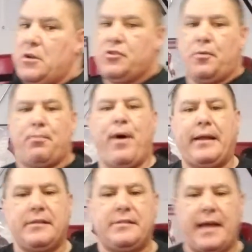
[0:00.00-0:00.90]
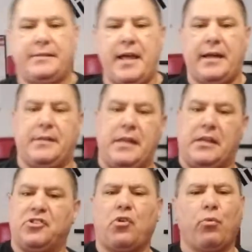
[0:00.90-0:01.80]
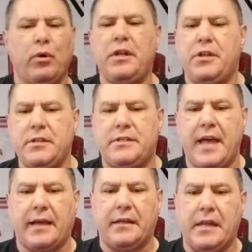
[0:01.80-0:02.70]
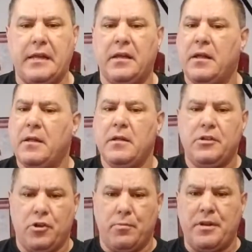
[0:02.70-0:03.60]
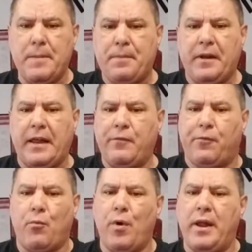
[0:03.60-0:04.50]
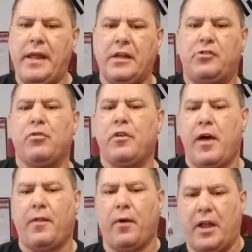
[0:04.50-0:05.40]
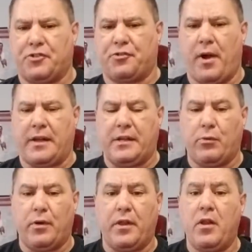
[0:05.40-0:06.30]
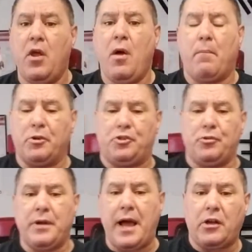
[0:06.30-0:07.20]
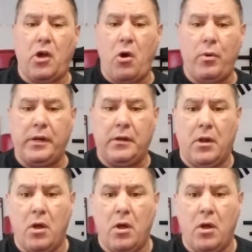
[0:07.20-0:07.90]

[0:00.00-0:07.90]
So practice that technique. It's a really good technique. You're manipulating from one hand to another and striking with it, but you're not going,